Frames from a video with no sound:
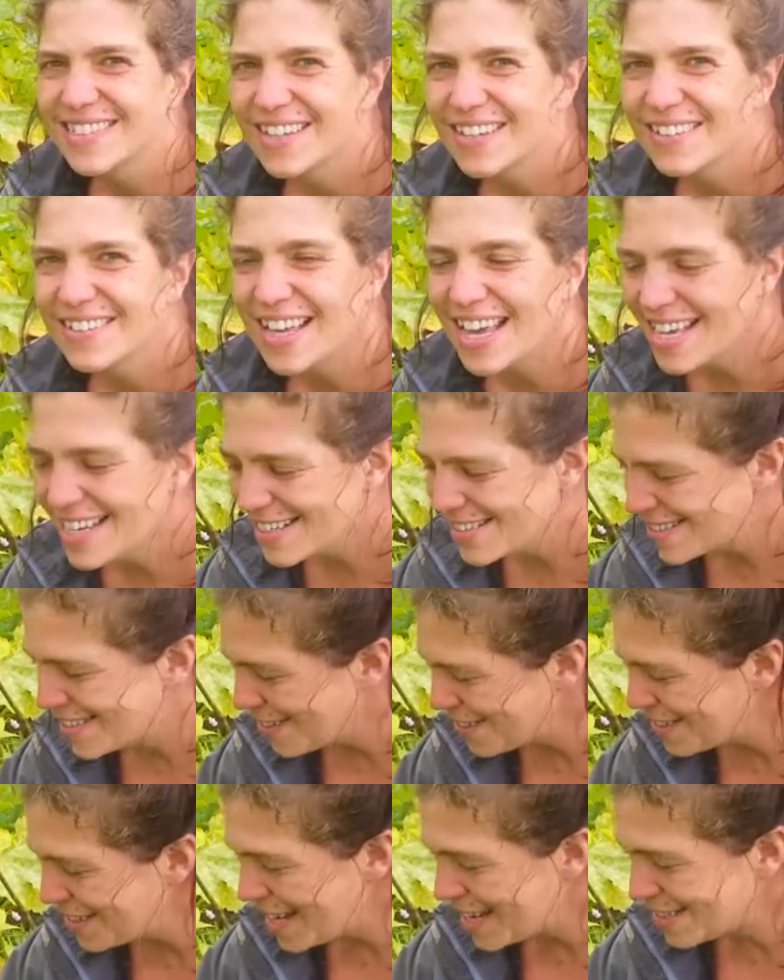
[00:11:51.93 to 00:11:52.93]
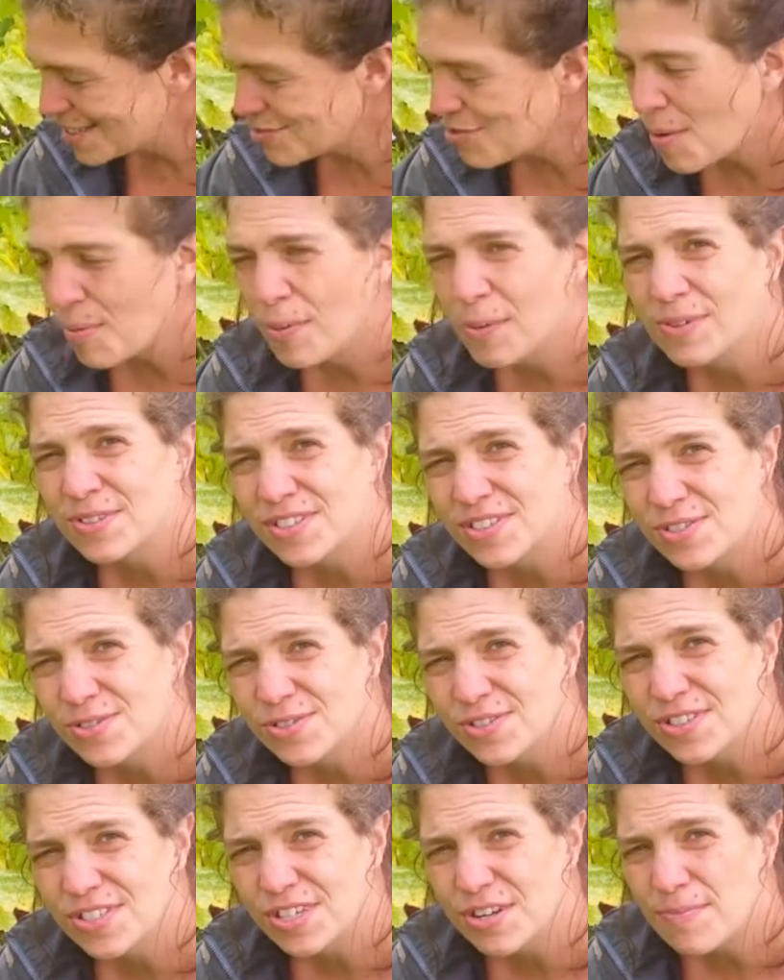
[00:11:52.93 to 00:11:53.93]
Okay, so the last crop I want to
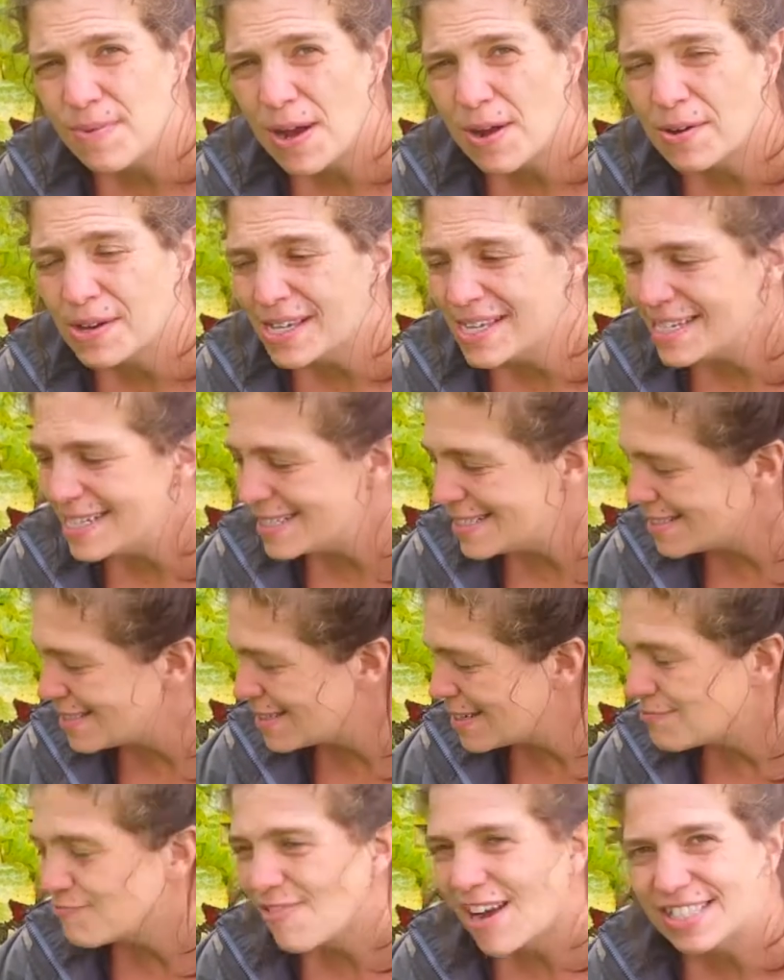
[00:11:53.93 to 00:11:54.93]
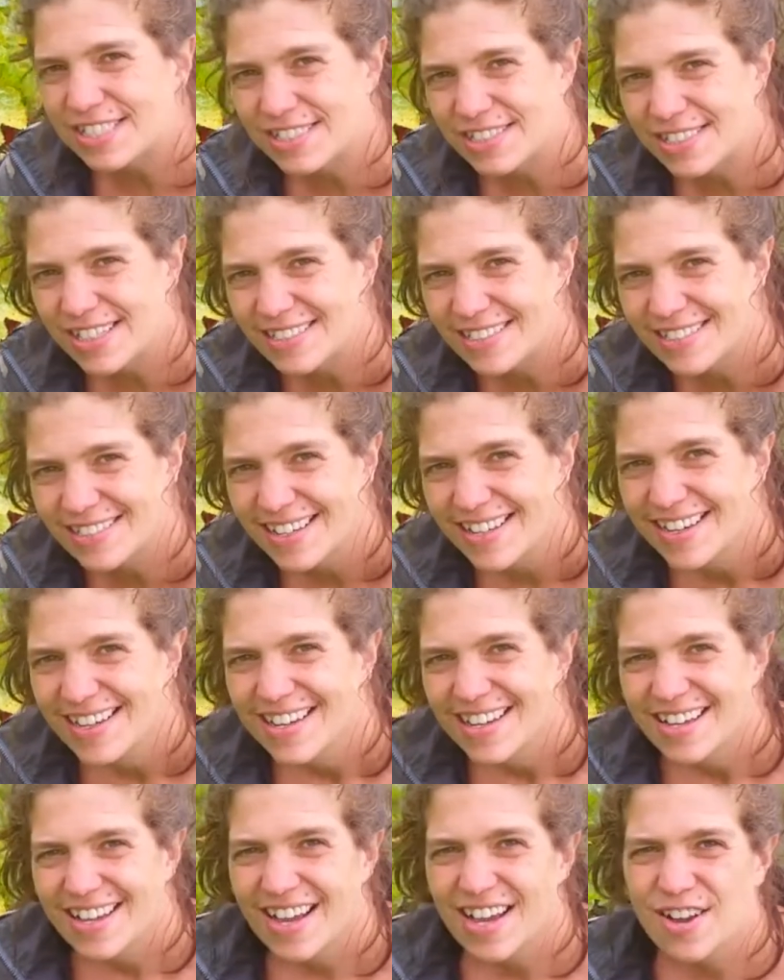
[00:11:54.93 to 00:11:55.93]
talk to you about is radishes.
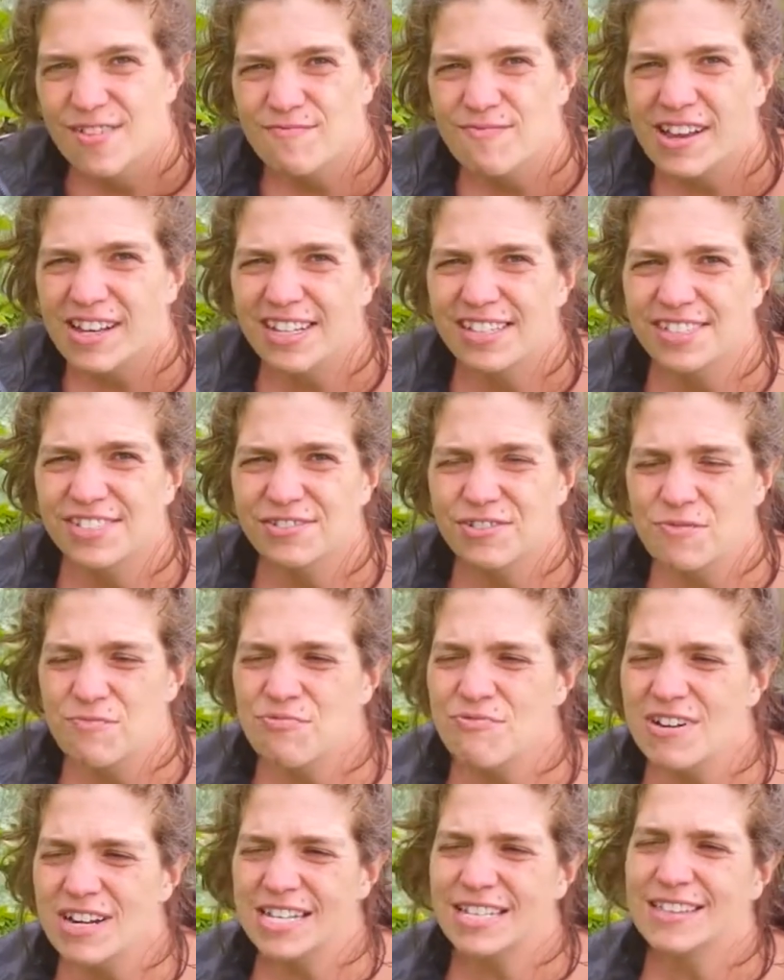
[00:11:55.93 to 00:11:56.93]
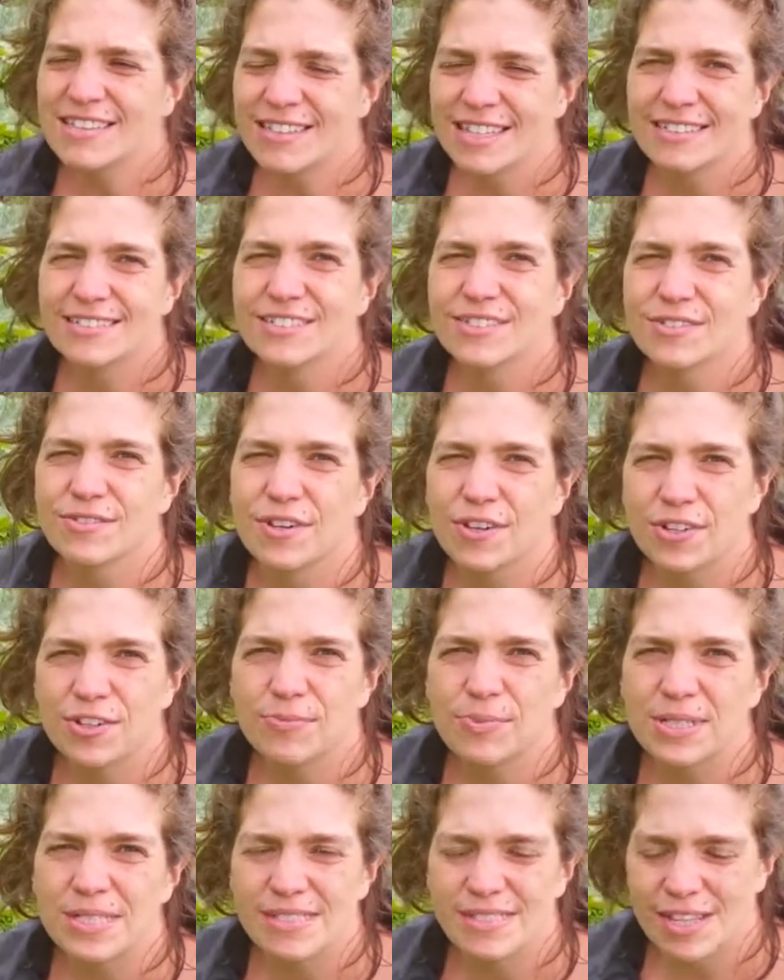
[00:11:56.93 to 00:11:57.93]
Radishes are a brilliant thing to grow
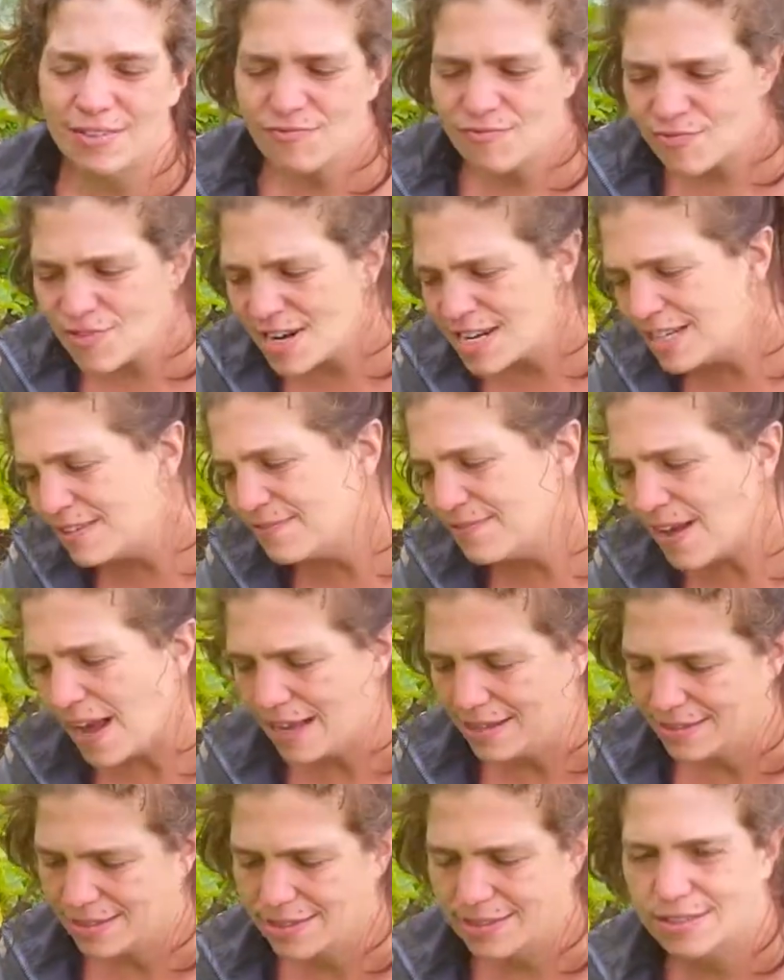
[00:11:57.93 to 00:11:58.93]
because they're really fast.